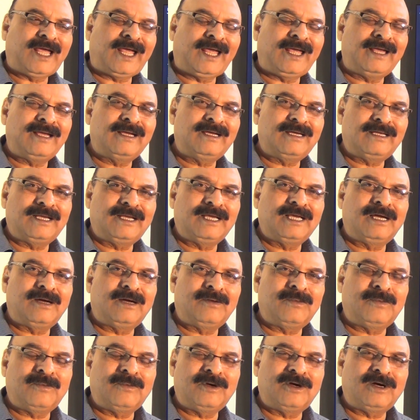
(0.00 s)
hankering
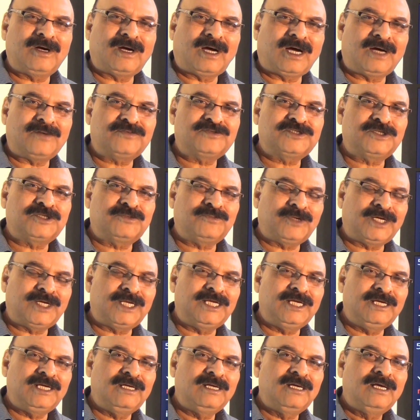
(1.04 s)
after
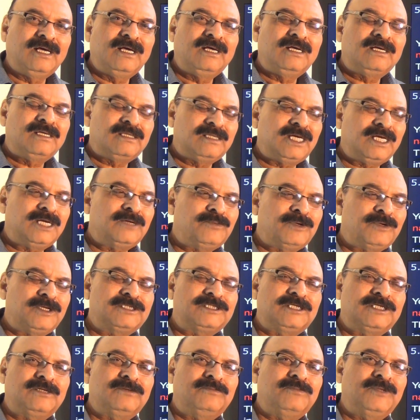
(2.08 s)
money, that
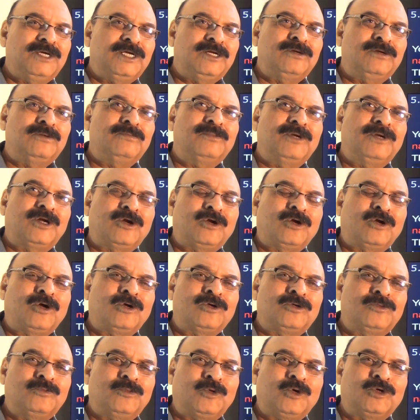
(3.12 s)
person may
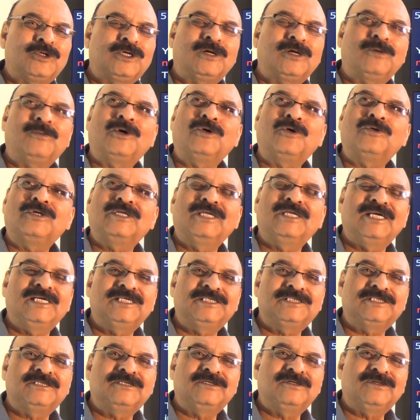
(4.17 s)
not bother about
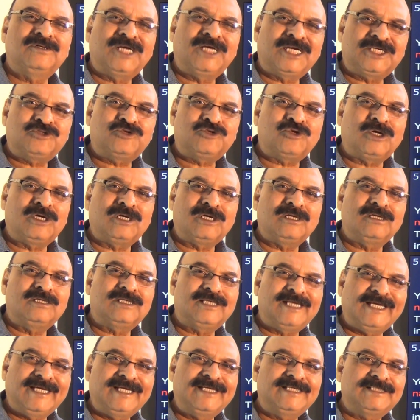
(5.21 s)
these
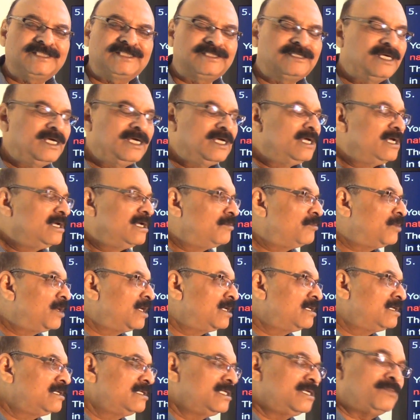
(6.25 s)
natural things.
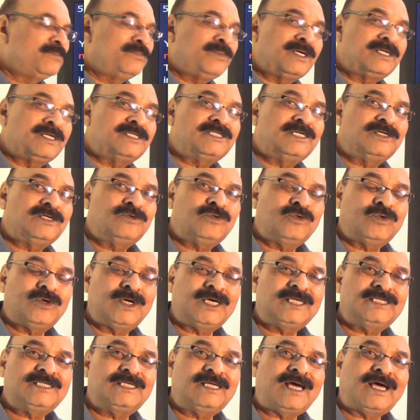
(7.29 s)
But the person who
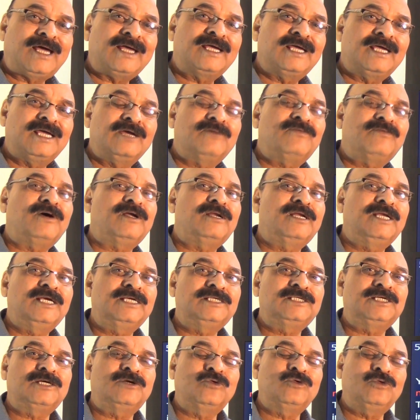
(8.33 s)
has liking for
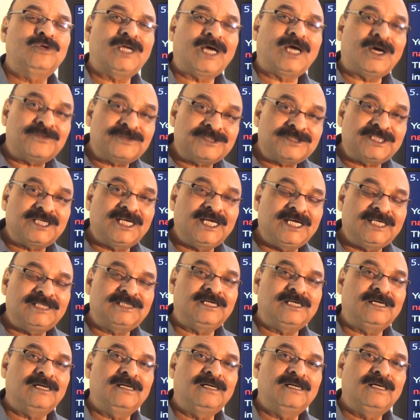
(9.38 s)
nature, who loves
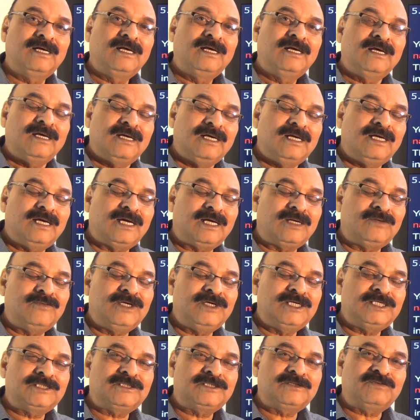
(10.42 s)
nature, he
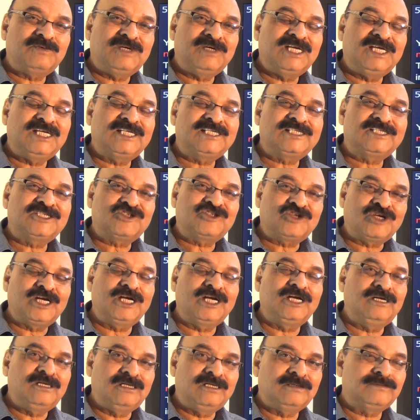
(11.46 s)
always feels
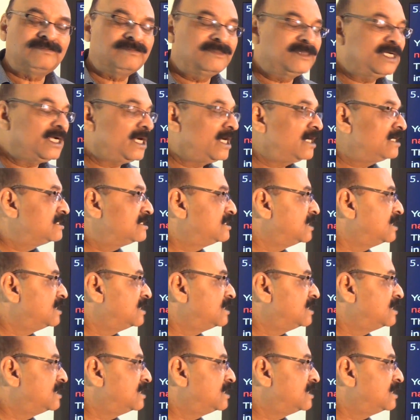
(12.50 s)
thrilled at